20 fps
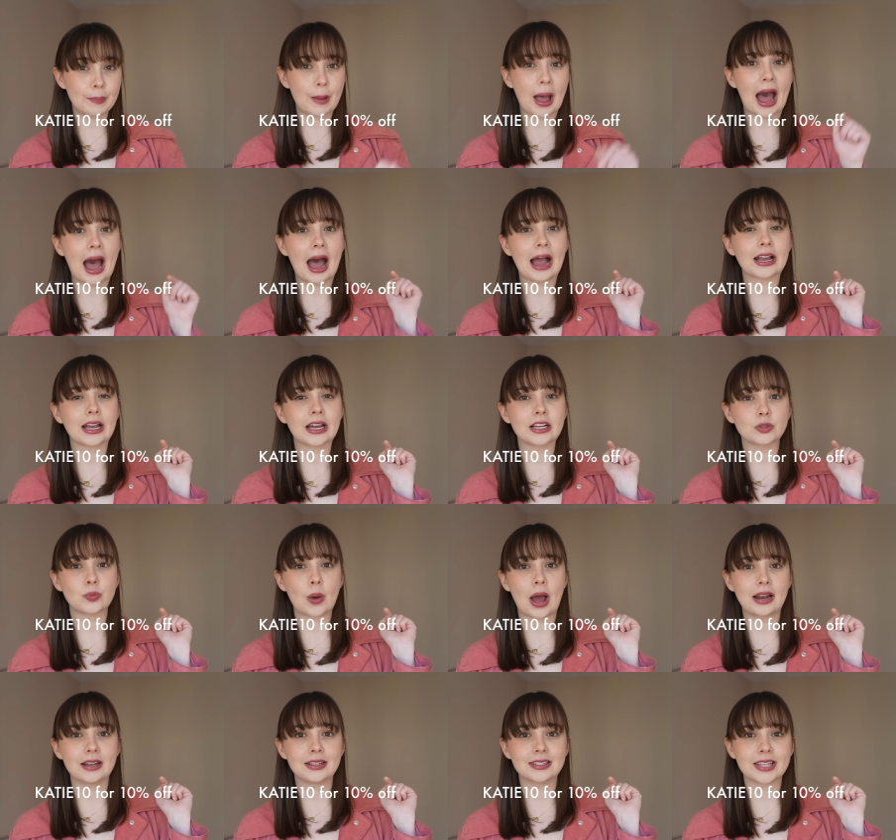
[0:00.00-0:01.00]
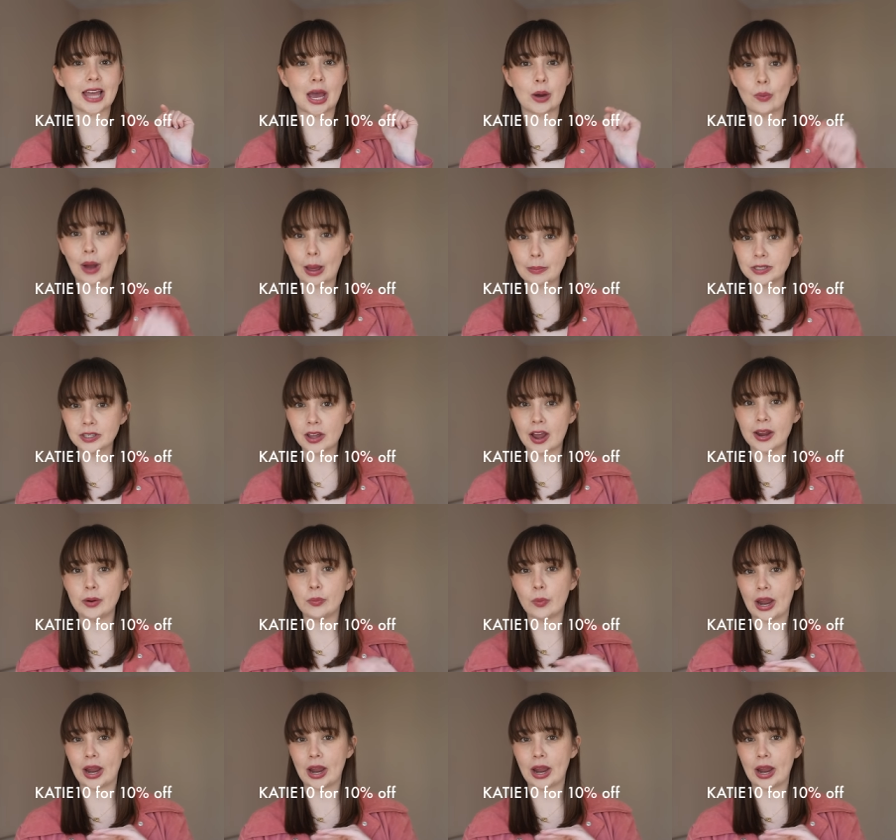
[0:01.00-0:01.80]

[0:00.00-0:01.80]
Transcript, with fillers: bag as well as their website